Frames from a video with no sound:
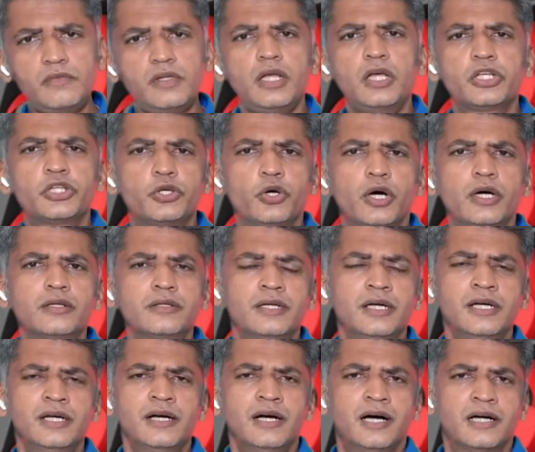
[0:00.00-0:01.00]

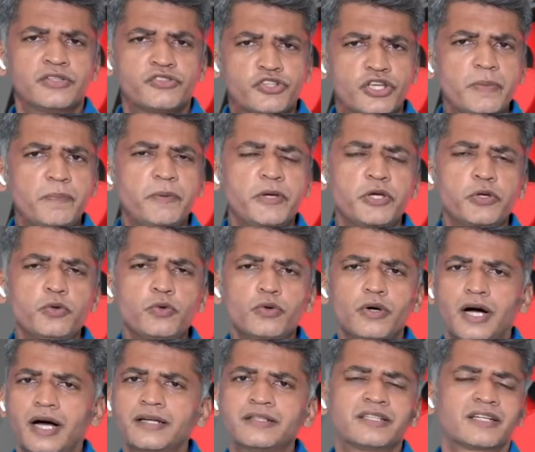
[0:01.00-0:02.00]
your
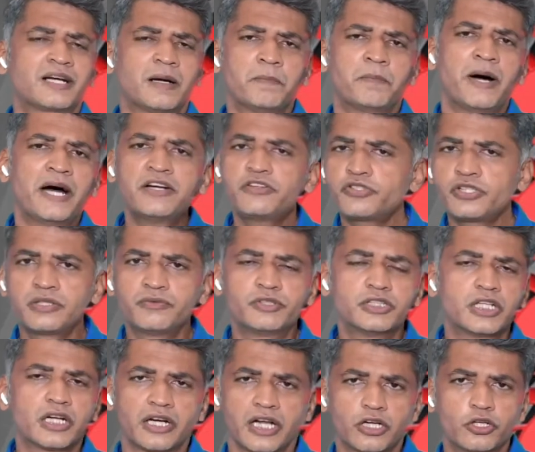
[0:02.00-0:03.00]
GPU and the comparison with
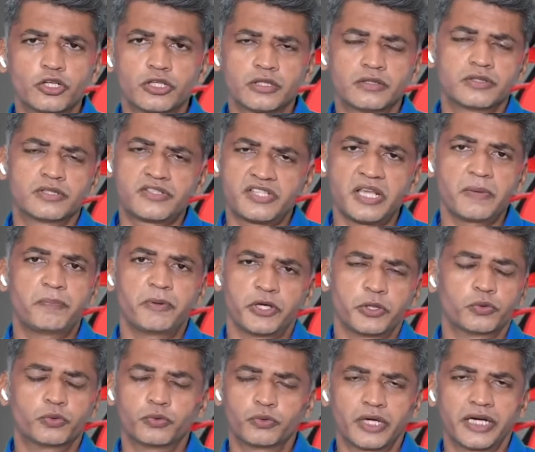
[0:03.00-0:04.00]
the regular
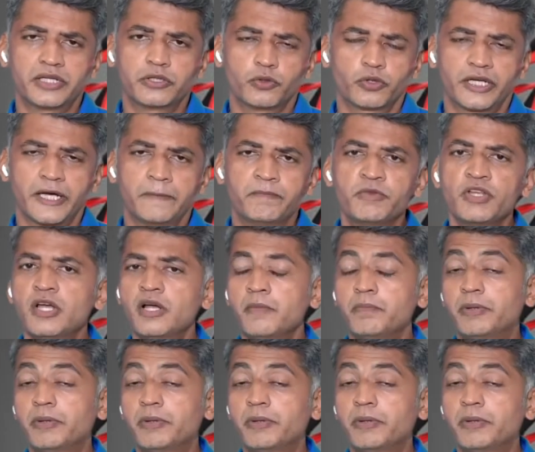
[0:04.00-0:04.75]
CPU, right? Okay.